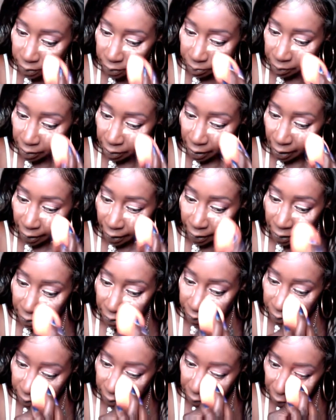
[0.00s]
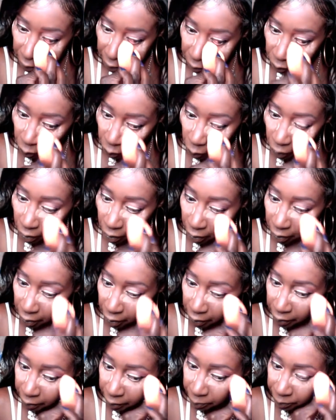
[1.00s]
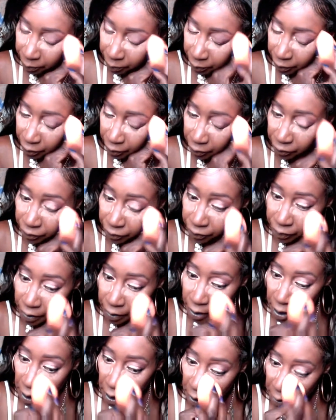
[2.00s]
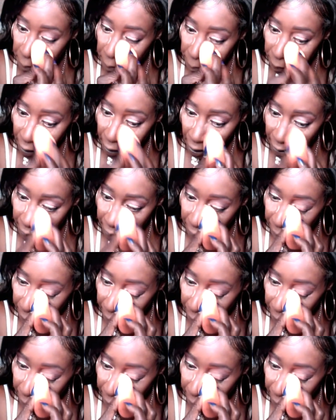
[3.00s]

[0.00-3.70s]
Not too much, but like I said, waterproof